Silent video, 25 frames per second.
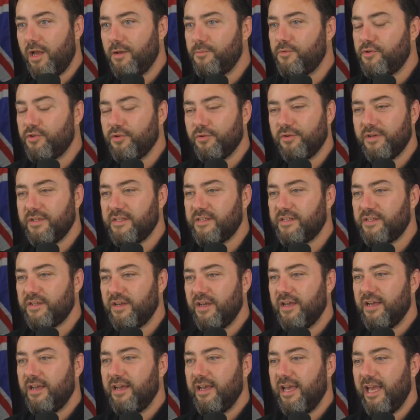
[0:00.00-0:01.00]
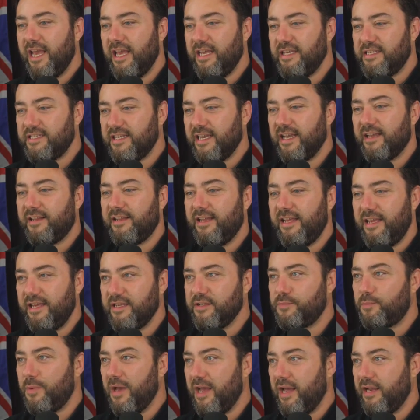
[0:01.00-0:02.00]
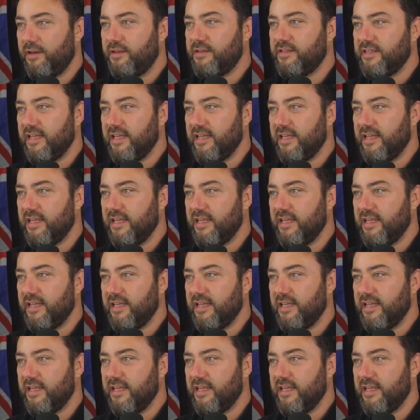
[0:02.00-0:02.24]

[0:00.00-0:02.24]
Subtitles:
it's exactly as bad as they